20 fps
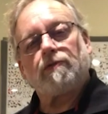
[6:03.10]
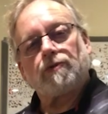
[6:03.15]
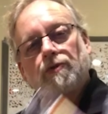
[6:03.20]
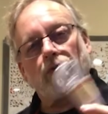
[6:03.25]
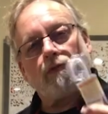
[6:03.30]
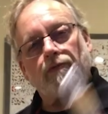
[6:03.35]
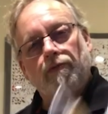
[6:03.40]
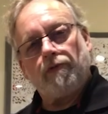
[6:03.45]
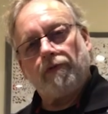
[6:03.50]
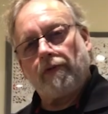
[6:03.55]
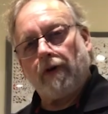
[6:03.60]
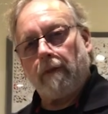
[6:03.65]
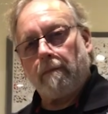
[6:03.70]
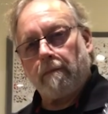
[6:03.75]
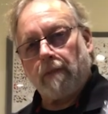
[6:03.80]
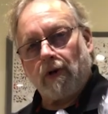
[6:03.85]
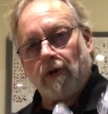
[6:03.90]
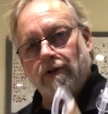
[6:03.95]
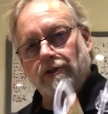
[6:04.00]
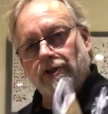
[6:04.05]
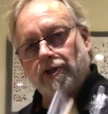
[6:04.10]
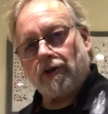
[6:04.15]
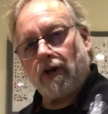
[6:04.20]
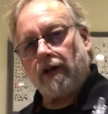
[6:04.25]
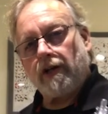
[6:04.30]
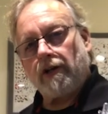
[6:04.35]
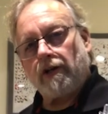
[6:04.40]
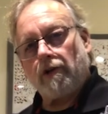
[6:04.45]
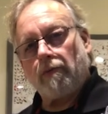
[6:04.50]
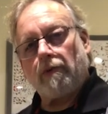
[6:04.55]
If so, if you've got birds
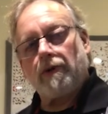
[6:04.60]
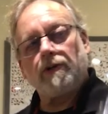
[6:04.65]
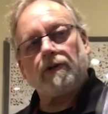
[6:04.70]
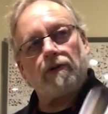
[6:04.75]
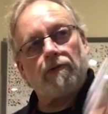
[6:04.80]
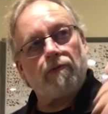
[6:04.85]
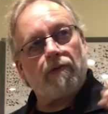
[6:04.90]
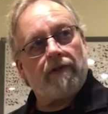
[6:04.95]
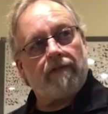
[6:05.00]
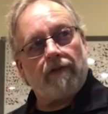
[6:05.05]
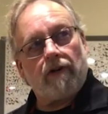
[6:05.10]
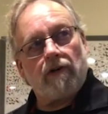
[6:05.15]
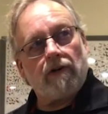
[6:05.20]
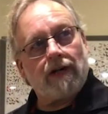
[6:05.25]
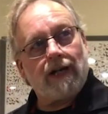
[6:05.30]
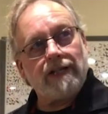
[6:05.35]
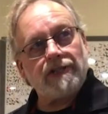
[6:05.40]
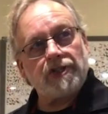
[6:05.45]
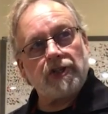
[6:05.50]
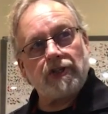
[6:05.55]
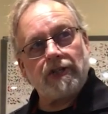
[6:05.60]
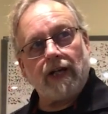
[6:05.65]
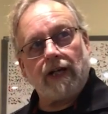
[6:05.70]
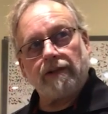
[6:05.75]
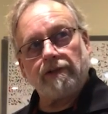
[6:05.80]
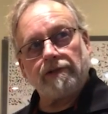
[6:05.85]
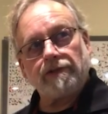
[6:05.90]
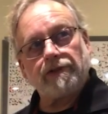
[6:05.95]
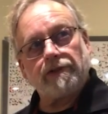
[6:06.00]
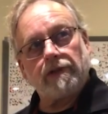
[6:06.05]
striking your window, we have all kinds of
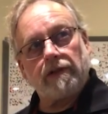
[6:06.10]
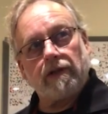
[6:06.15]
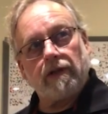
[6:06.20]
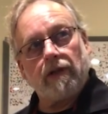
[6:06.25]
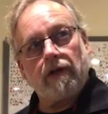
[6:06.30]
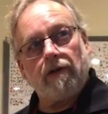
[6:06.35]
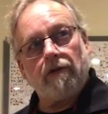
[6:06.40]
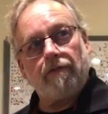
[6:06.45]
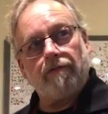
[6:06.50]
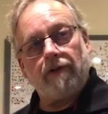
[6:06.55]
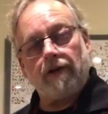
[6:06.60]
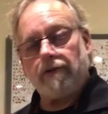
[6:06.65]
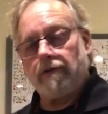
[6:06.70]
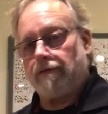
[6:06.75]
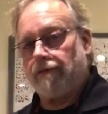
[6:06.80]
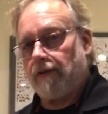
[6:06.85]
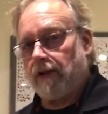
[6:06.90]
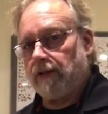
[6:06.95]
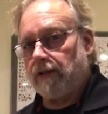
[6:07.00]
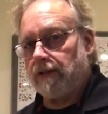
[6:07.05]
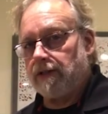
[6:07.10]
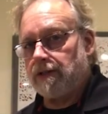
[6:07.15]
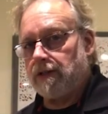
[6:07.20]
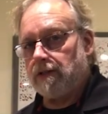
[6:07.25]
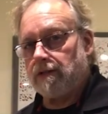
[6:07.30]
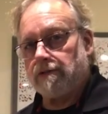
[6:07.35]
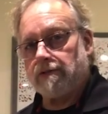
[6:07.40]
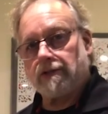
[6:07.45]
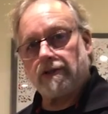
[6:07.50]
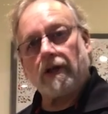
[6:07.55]
decals and uh, feather-friendly
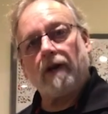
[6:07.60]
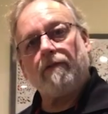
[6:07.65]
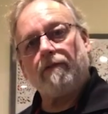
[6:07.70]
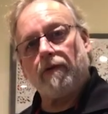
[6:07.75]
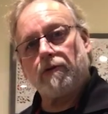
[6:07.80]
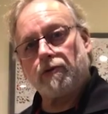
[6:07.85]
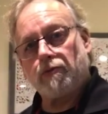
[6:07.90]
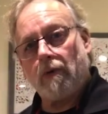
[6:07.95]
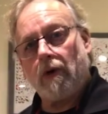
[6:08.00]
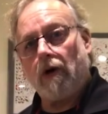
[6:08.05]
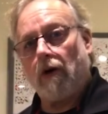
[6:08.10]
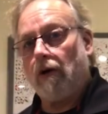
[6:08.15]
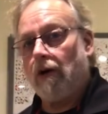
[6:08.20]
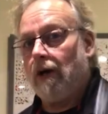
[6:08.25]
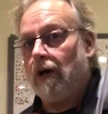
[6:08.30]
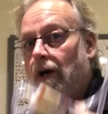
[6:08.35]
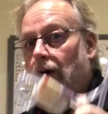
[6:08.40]
stuff as well.